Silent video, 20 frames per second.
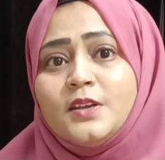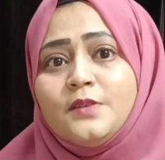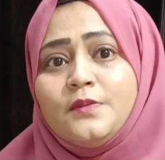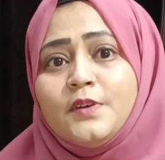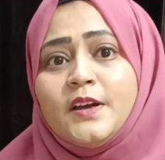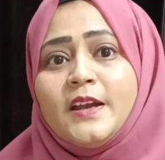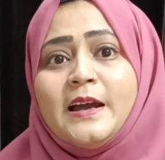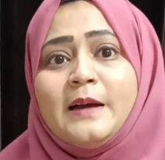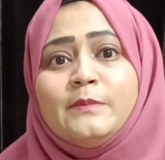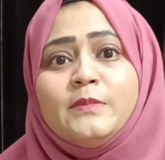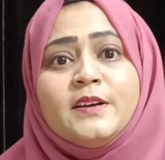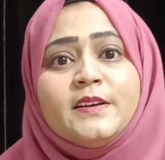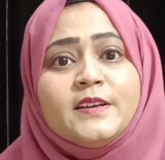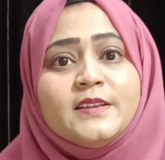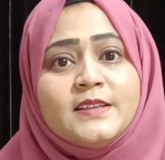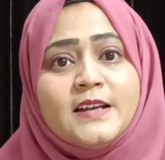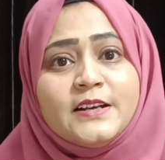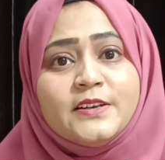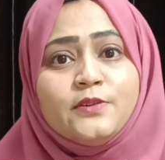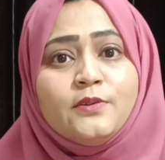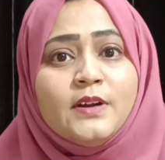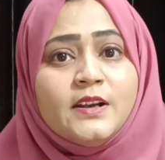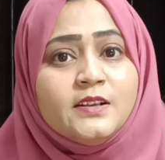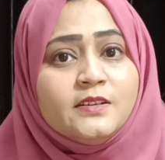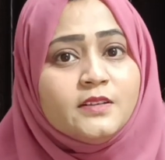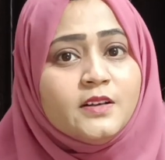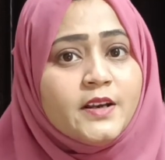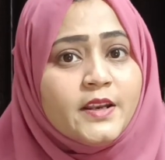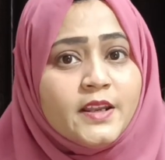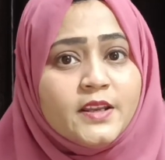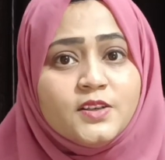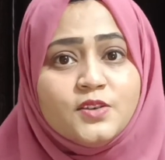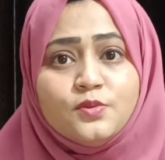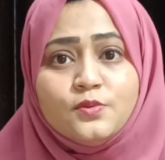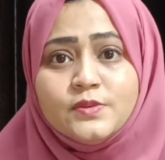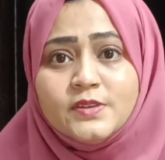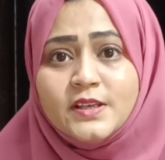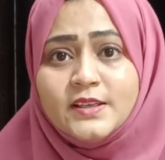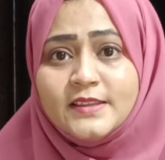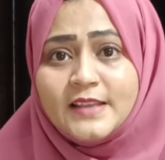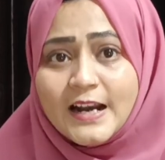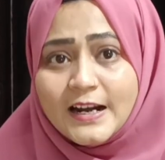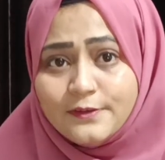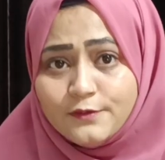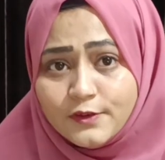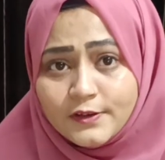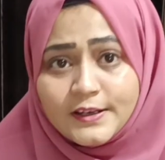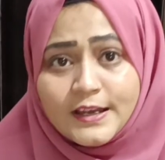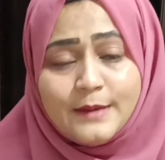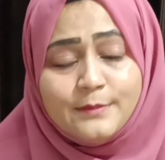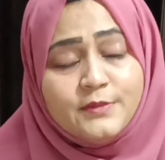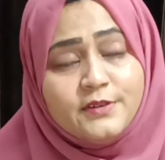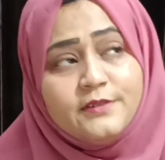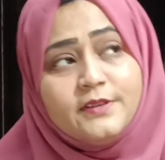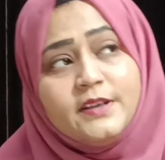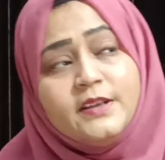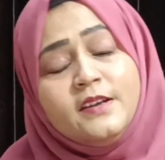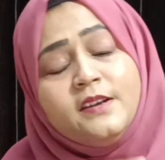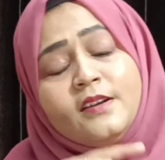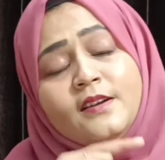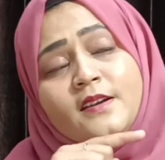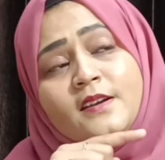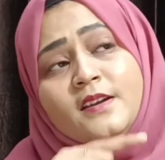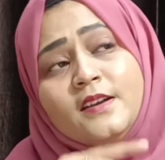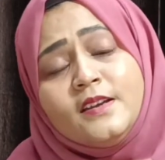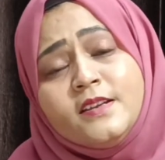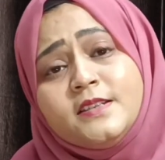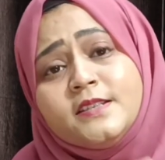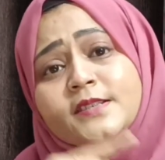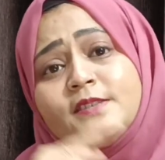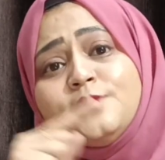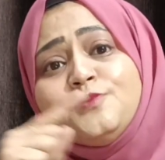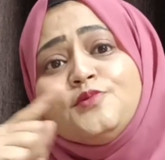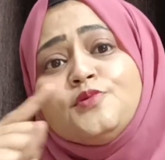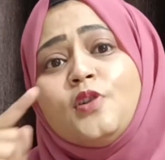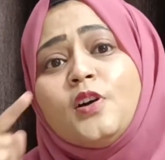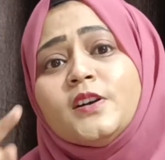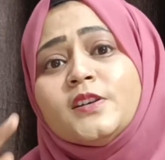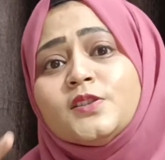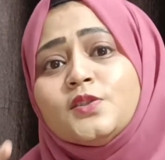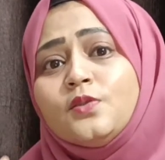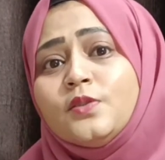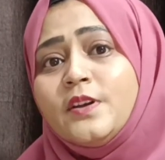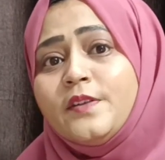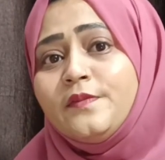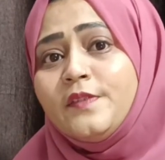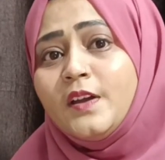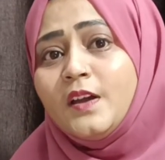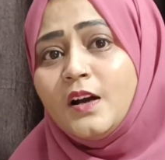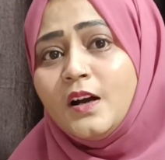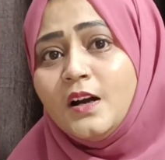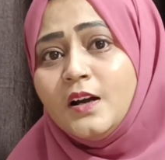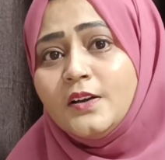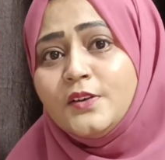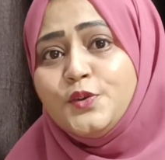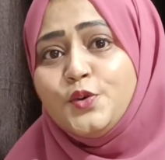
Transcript: the vocabulary that you are learning using that vocabulary is not so difficult.